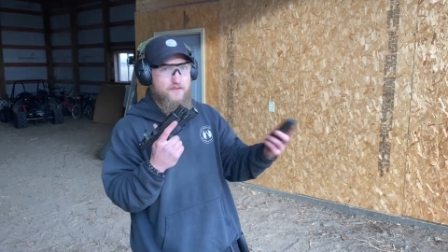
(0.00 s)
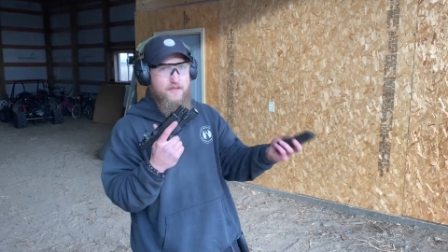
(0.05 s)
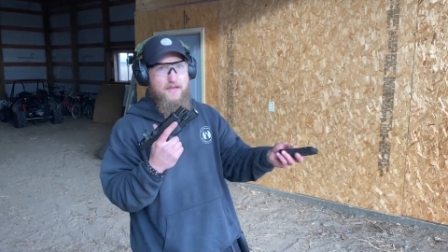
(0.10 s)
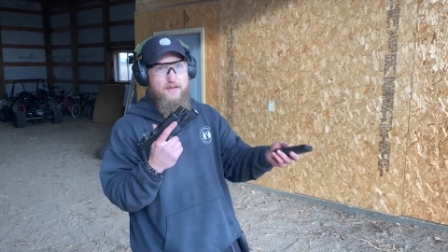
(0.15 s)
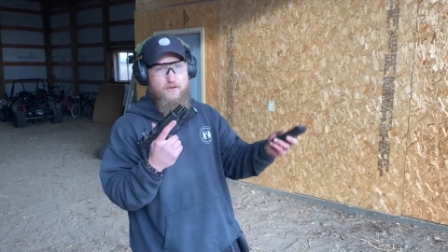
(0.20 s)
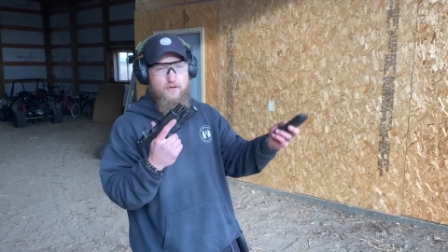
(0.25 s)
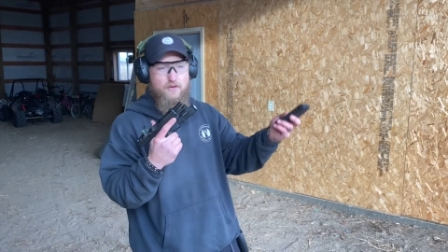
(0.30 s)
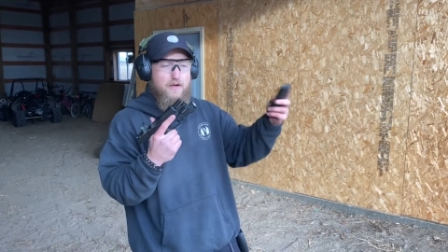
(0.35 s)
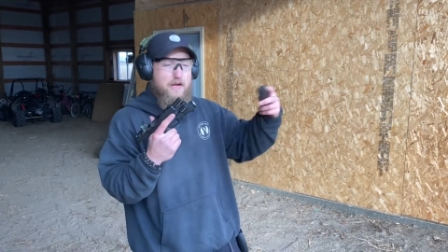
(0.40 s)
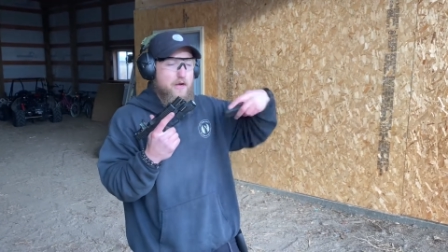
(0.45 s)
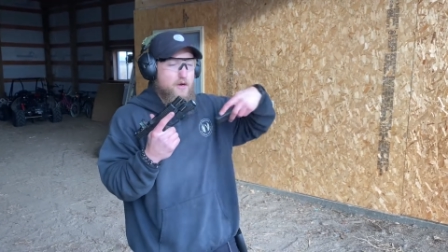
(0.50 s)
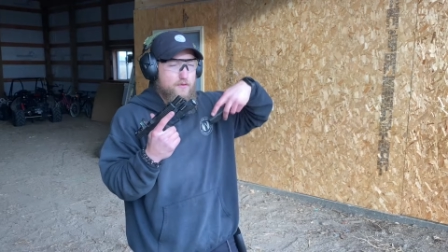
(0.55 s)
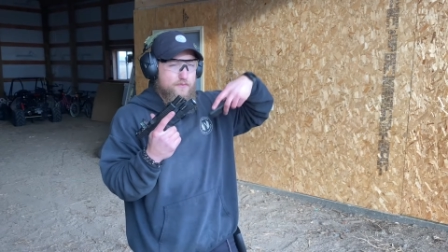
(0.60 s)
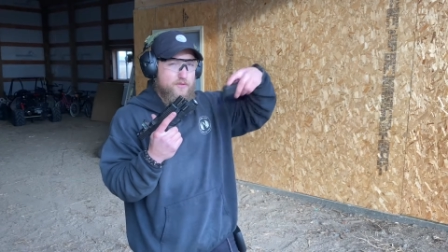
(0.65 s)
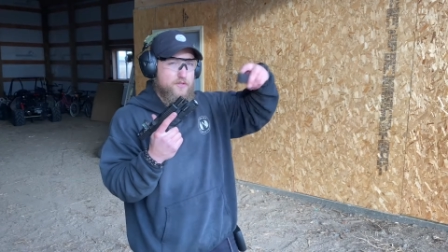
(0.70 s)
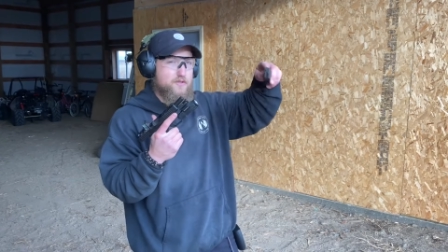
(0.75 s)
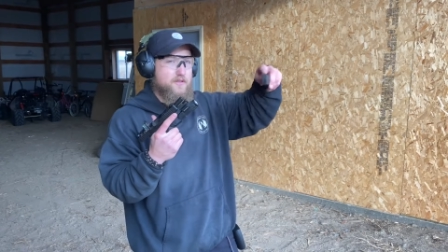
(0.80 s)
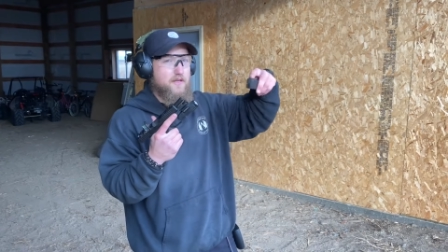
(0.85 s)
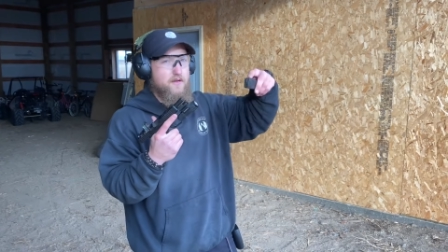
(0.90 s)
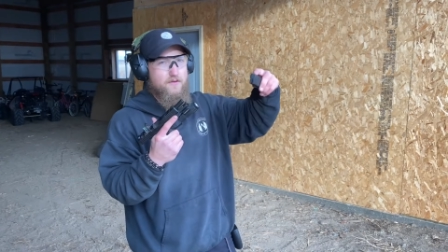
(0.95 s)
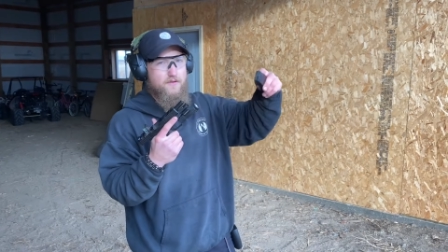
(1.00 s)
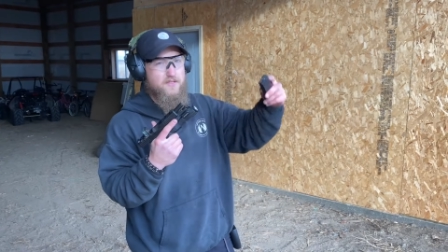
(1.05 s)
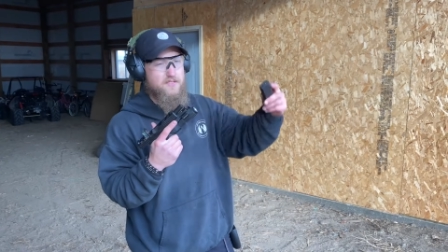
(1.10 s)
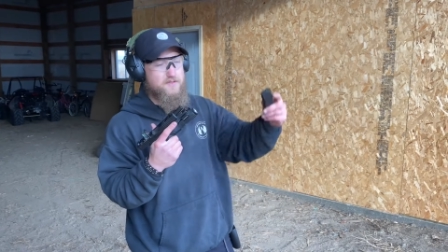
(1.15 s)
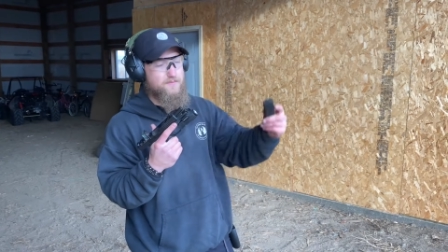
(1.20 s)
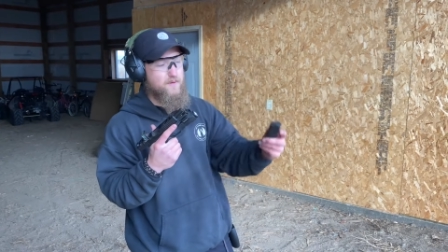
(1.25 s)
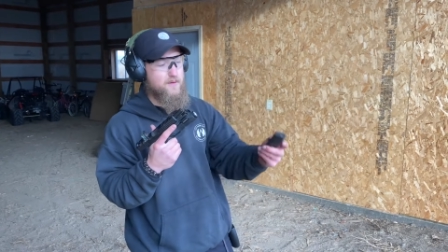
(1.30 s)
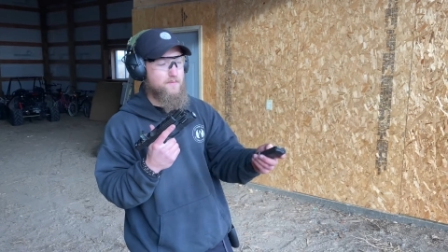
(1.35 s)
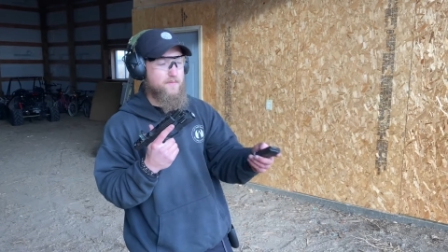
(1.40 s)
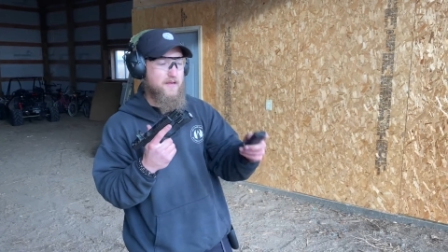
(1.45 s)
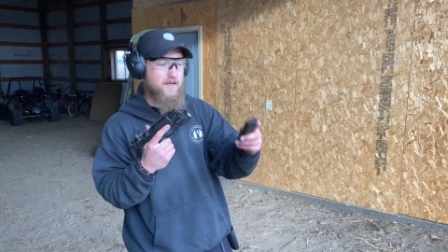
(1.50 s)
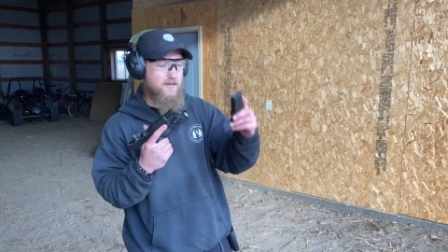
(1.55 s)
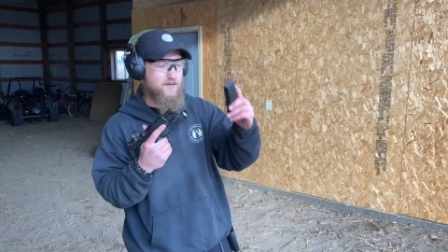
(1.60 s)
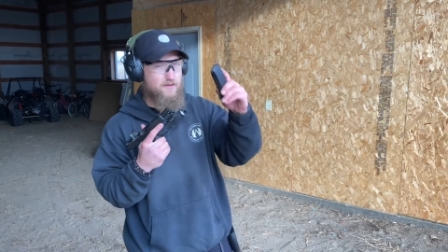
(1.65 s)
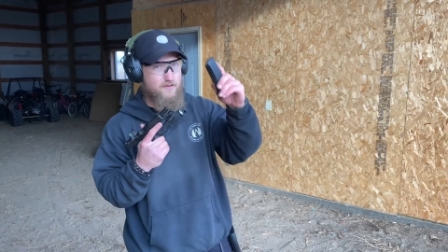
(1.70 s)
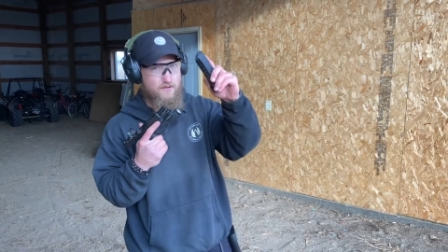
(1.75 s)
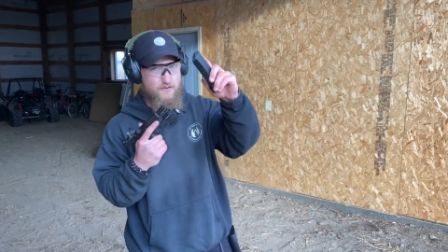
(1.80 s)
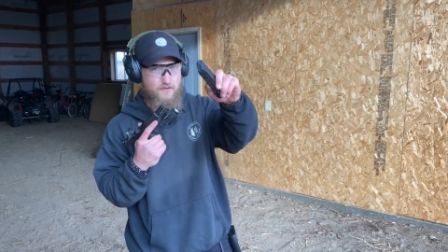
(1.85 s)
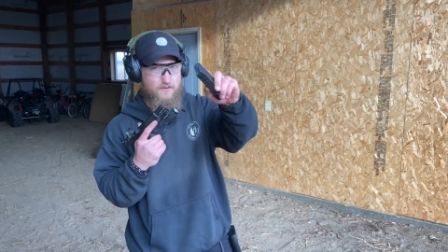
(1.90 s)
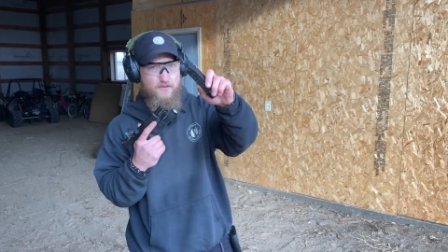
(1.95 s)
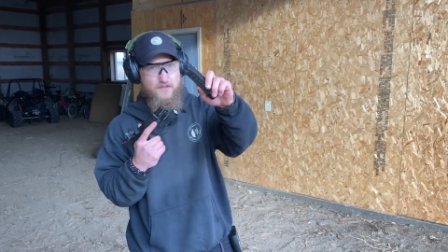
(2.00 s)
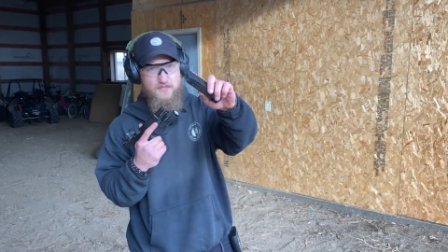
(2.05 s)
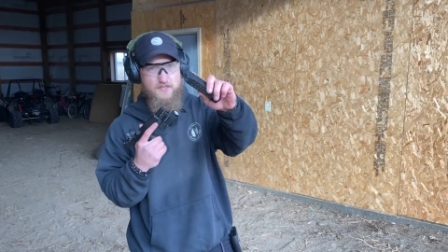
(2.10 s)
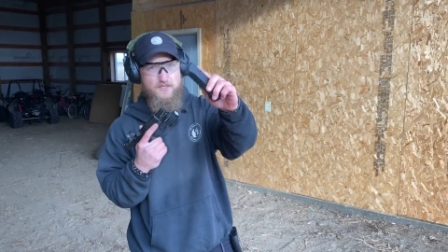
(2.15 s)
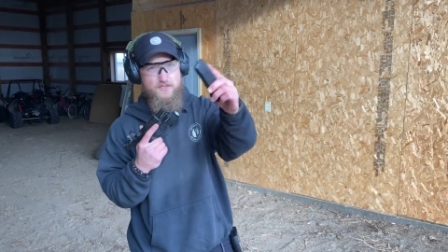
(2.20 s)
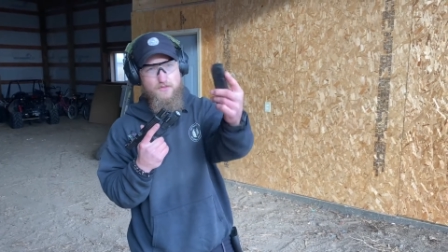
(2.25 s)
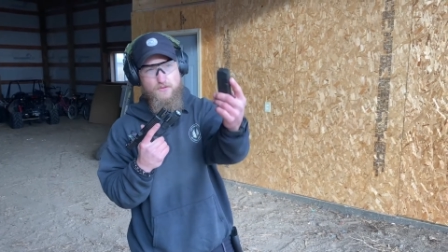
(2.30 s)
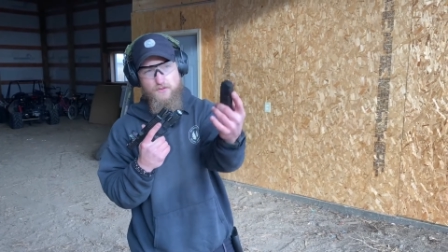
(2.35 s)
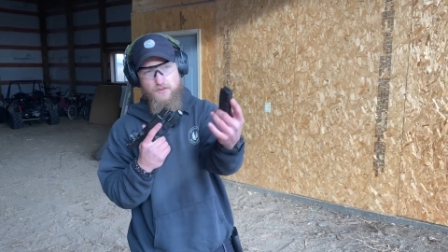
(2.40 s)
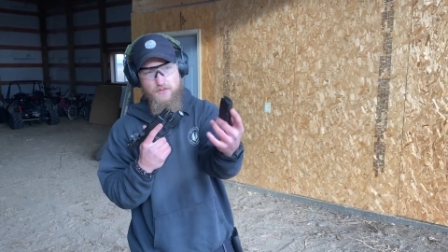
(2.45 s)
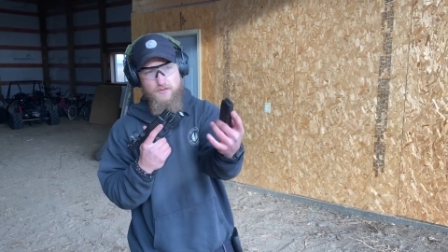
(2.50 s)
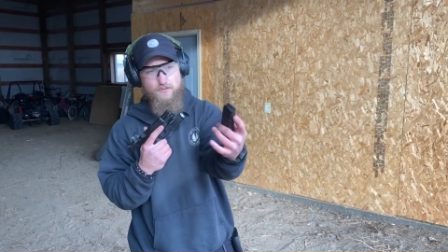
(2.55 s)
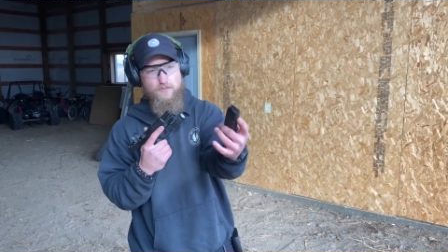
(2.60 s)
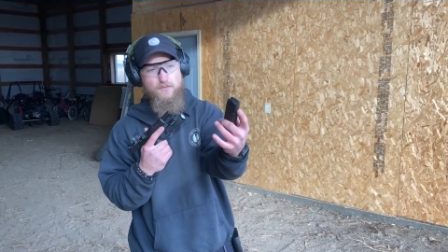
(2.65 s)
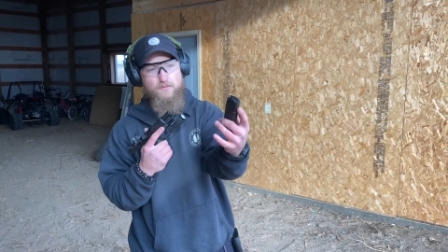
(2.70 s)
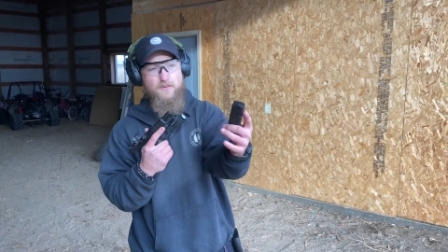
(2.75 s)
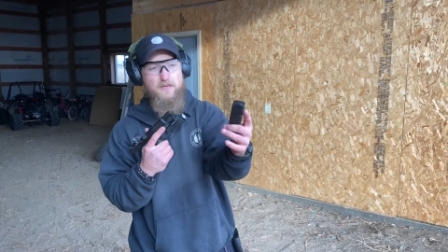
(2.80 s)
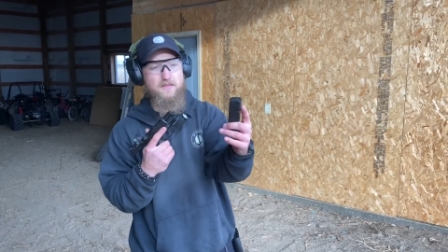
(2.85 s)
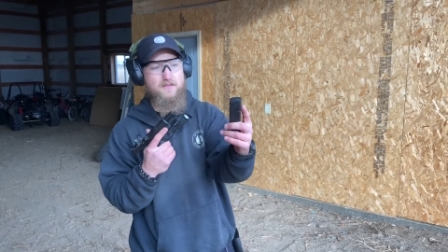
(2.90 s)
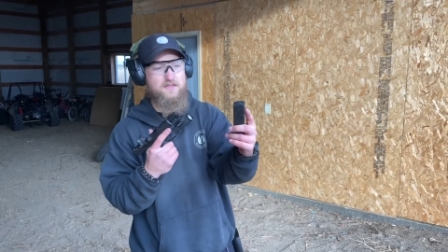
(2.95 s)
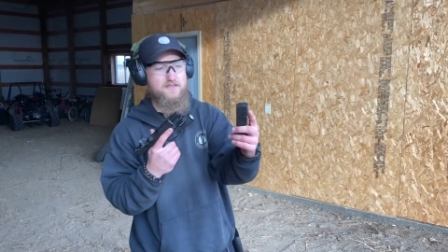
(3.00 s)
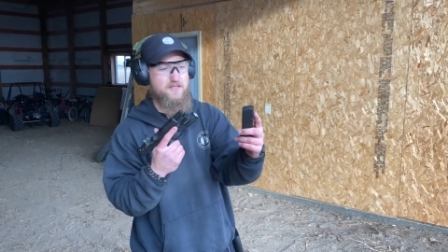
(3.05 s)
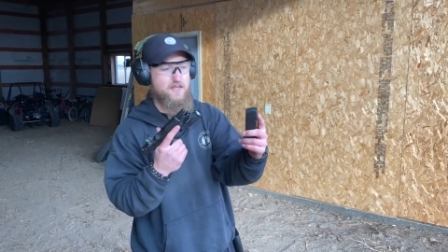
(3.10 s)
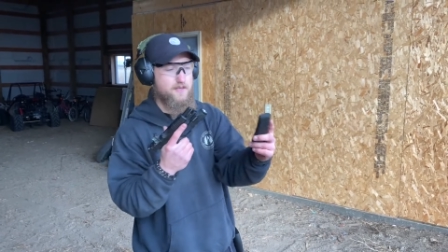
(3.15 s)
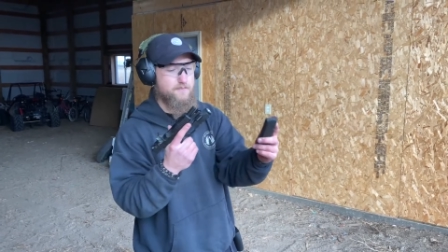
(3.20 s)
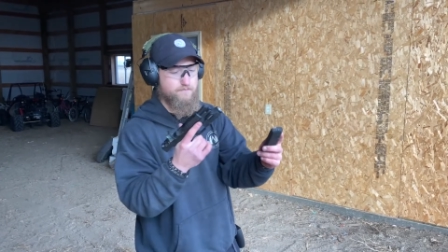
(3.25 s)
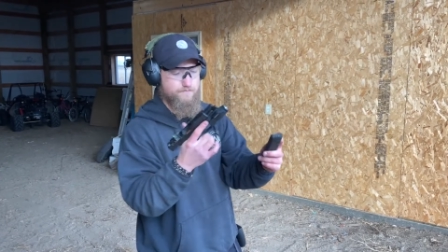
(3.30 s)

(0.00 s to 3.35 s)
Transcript: that or however you carry that spare mag, this is going to remain the same.